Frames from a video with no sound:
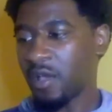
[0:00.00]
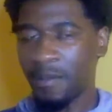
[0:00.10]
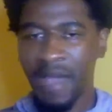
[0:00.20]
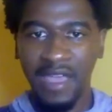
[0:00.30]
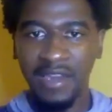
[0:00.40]

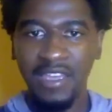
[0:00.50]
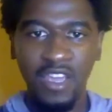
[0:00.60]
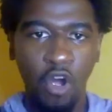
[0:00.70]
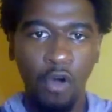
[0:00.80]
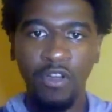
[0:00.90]
my NE
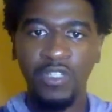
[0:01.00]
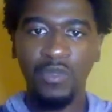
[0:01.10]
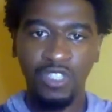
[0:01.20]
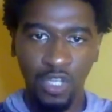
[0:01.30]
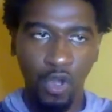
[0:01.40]
always
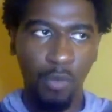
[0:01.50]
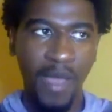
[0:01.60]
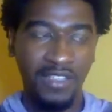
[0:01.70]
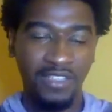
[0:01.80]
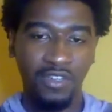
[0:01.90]
wants to go
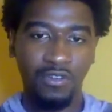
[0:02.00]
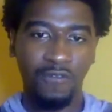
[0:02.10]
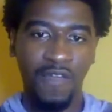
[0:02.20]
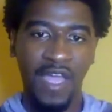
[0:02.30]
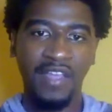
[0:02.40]
back to those
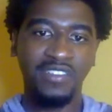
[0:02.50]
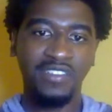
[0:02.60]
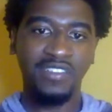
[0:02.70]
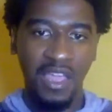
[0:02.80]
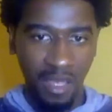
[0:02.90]
facts
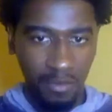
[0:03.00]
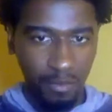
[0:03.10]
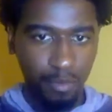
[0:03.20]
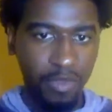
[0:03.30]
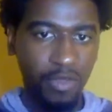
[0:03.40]
and it helps
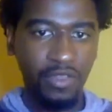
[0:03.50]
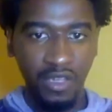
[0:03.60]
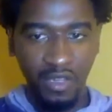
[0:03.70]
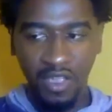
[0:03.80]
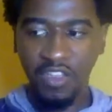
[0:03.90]
build it
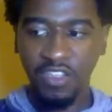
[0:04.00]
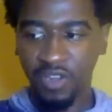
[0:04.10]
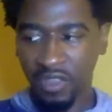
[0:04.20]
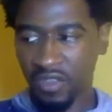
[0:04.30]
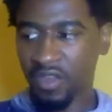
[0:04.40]
and
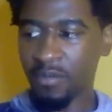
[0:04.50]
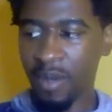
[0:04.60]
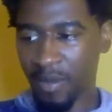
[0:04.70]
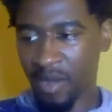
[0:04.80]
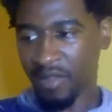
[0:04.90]
strengthen it in my
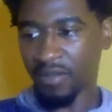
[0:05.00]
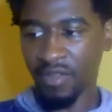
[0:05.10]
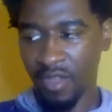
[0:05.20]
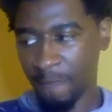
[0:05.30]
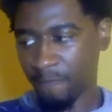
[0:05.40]
mind, okay?